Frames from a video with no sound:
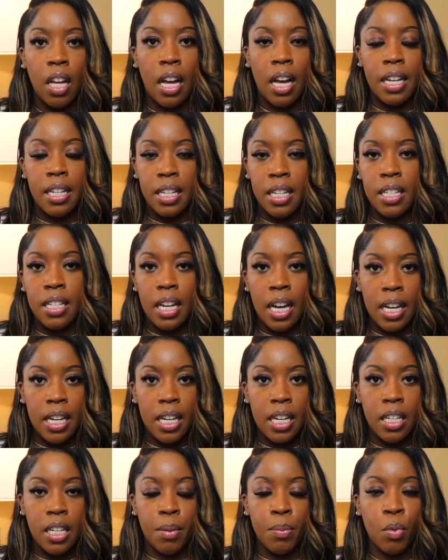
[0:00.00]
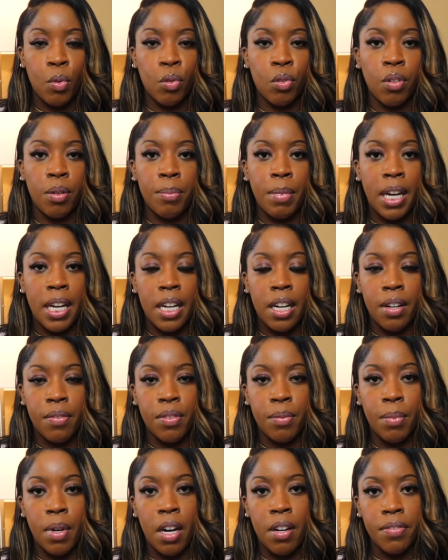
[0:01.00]
I did not end up ordering my hair
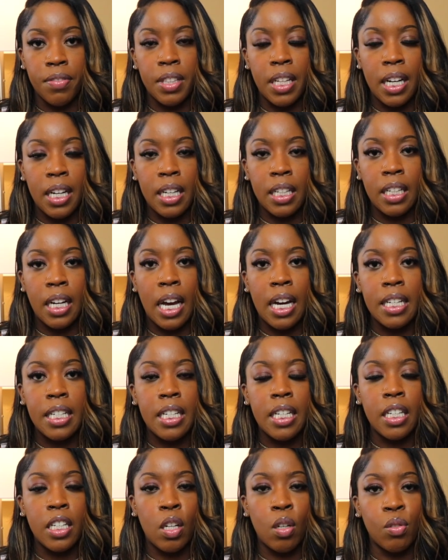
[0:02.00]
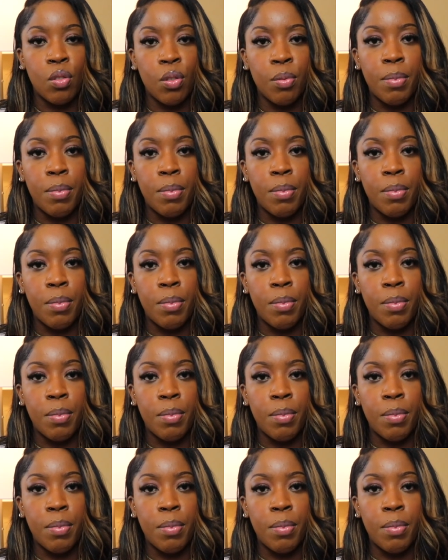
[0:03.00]
from offline. I did go to